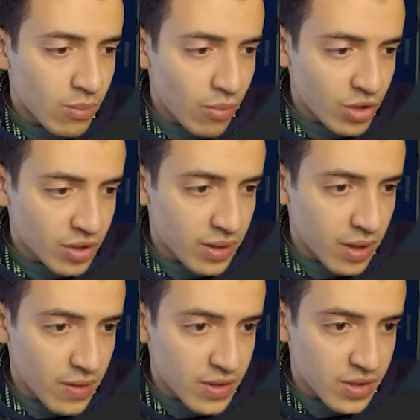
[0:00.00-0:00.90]
brushing
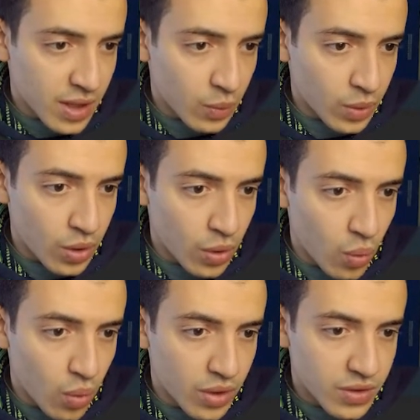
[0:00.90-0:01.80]
the areas that we
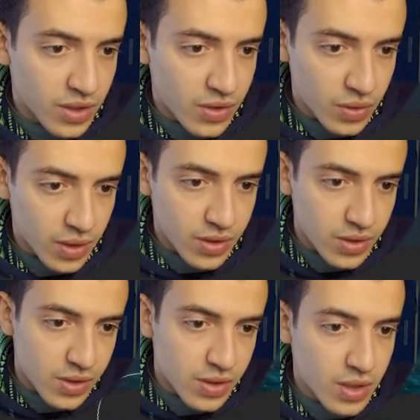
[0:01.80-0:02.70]
don't want, as you guys
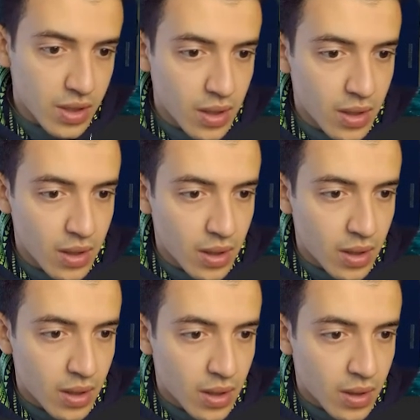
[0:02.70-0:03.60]
can see.
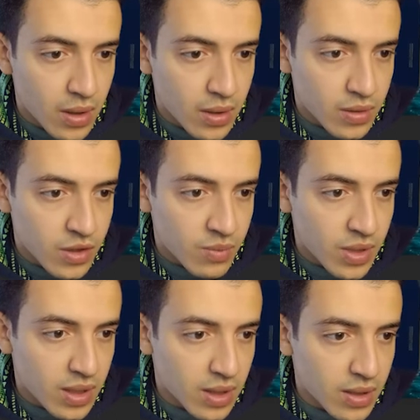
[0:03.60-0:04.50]
Just
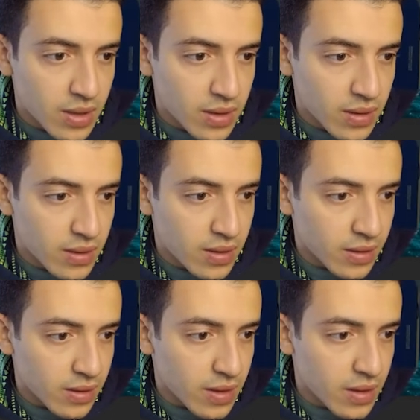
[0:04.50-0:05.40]
make it
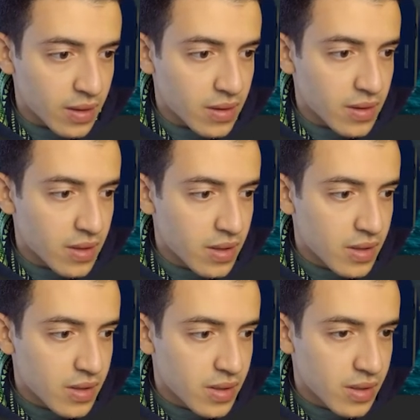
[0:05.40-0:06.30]
like
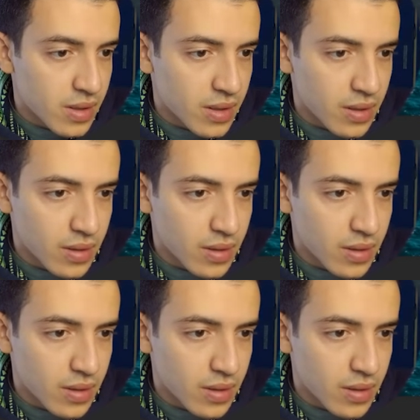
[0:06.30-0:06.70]
this,